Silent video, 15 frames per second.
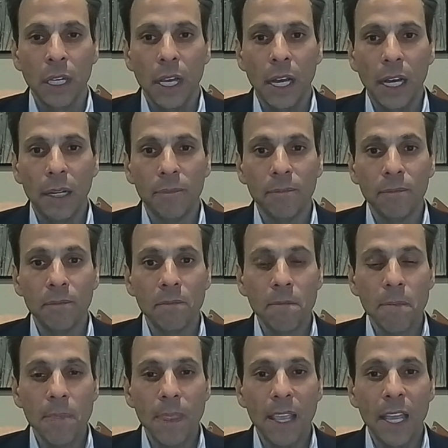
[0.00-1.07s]
And
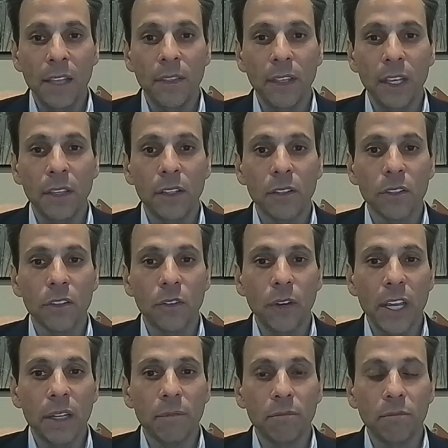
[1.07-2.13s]
there's
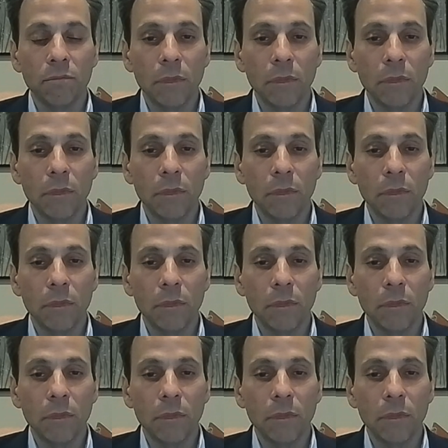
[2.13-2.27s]
great